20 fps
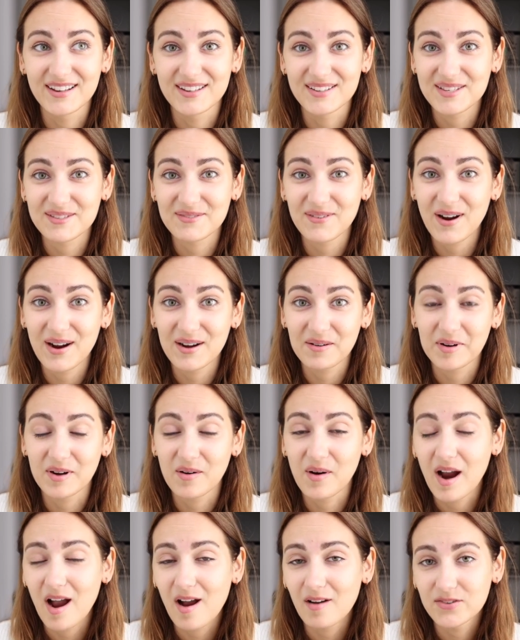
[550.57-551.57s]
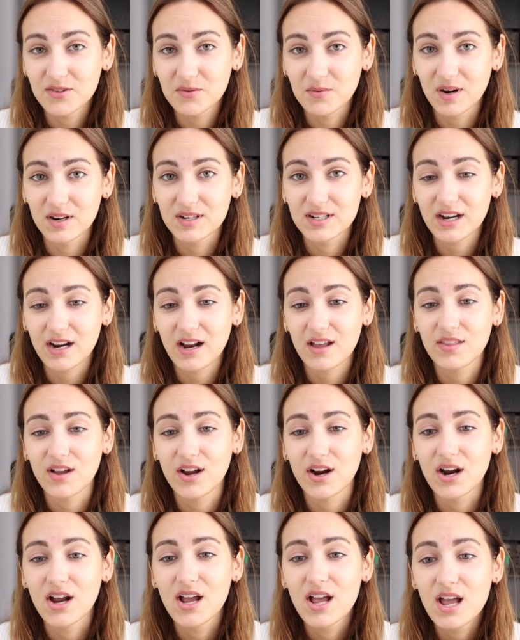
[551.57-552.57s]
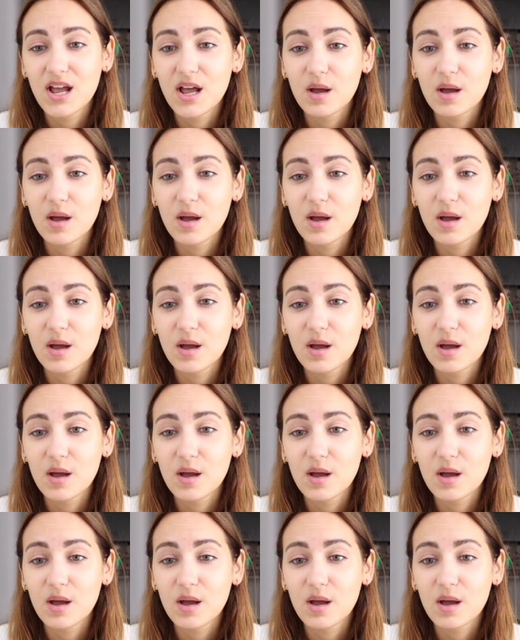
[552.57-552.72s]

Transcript: It's fine. We don't have to work together.